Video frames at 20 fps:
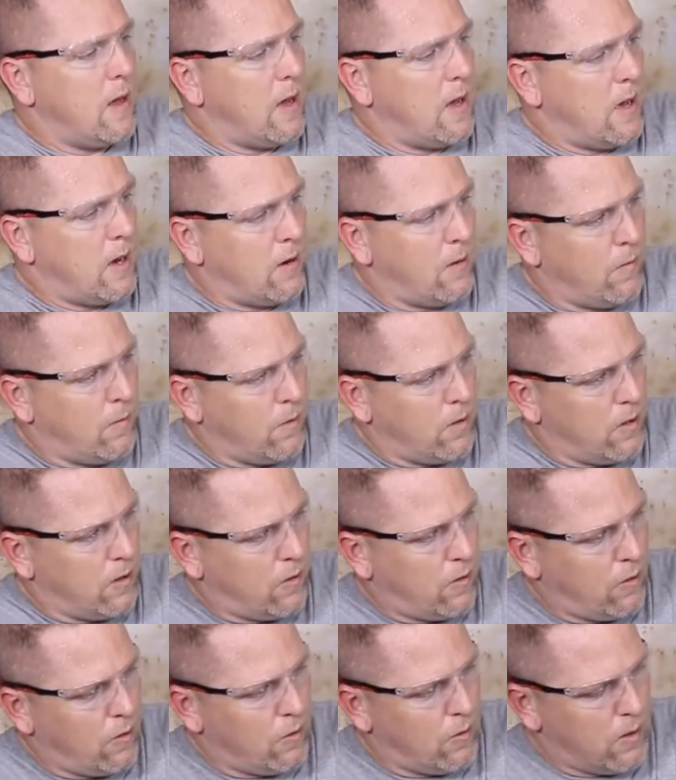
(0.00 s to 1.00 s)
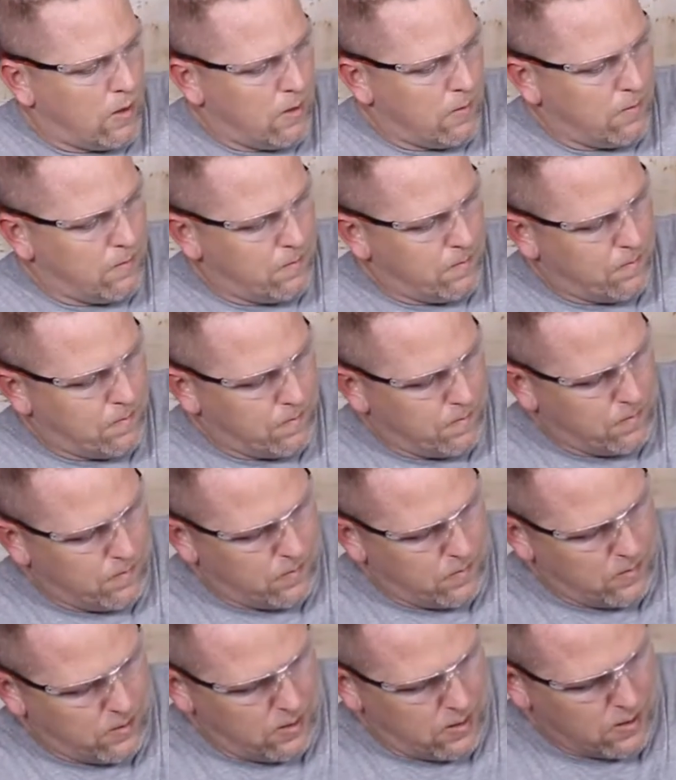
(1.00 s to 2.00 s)
I don't want it to
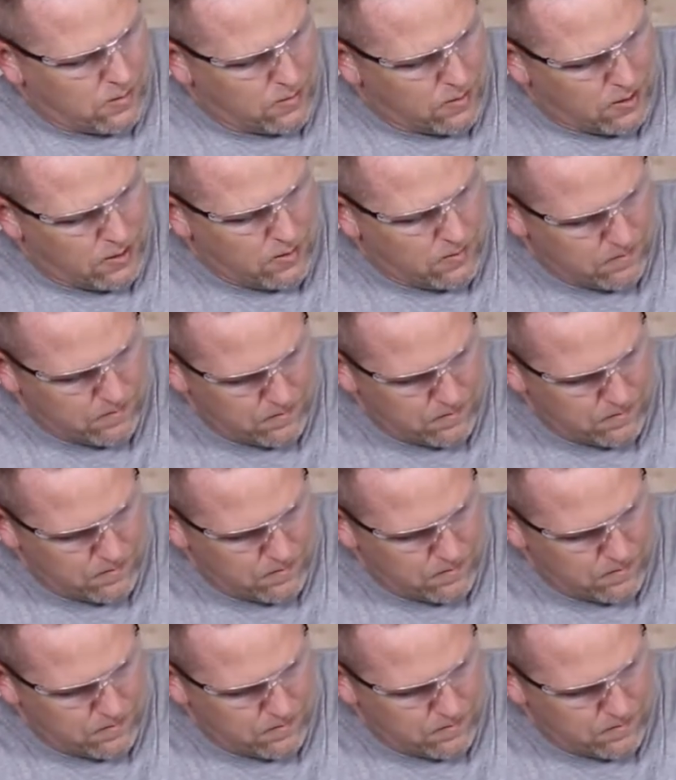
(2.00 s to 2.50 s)
cut me.